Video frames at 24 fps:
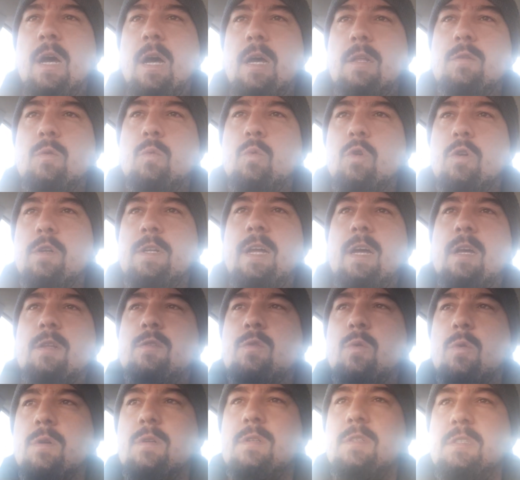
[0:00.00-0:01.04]
the World
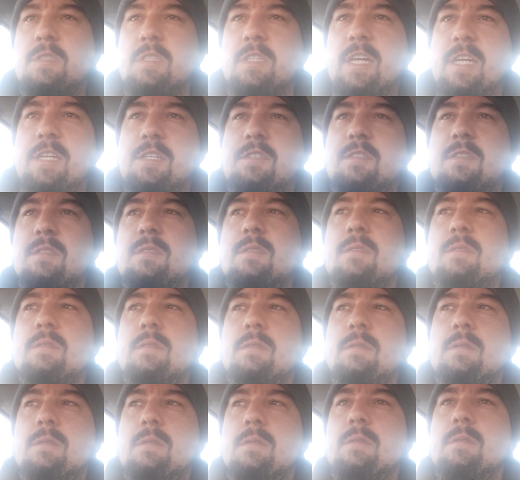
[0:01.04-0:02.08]
Health Organization.
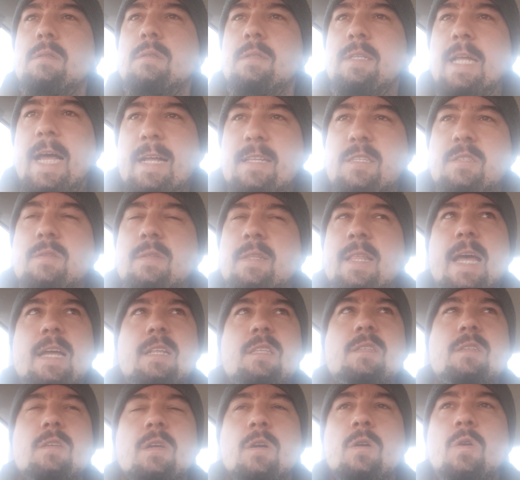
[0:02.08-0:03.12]

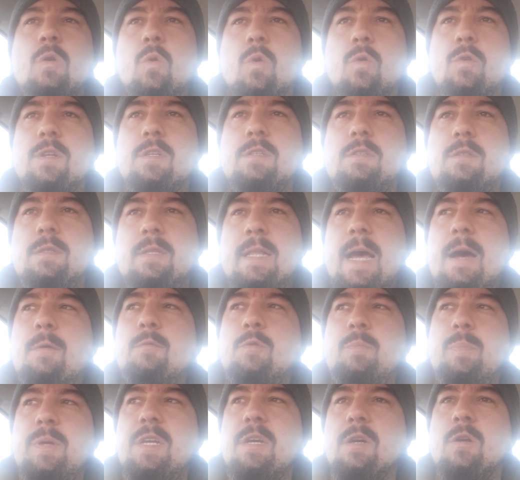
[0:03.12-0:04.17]
That
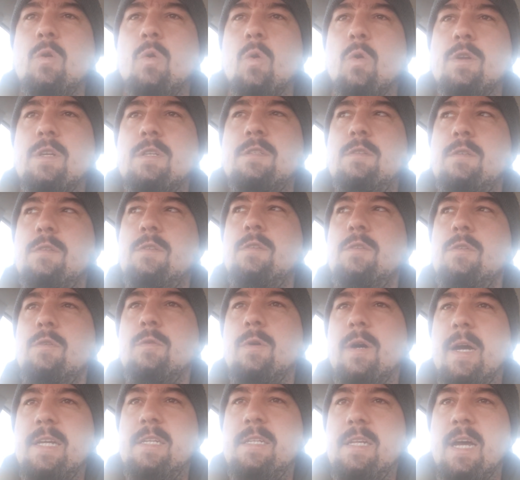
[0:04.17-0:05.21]
would be according to the new
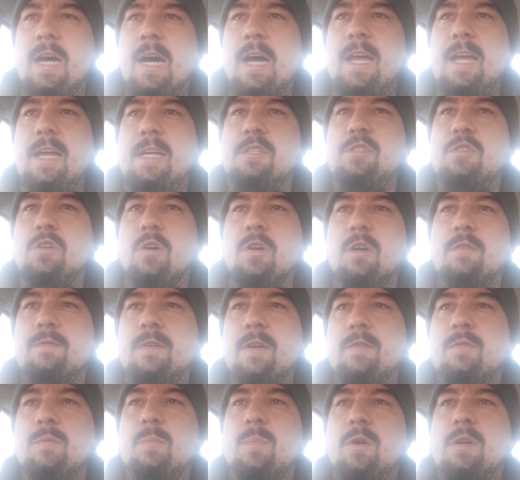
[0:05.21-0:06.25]
IHR. If
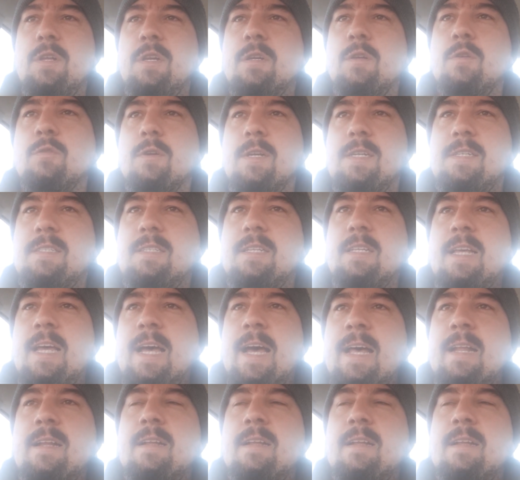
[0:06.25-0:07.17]
everybody agrees to that,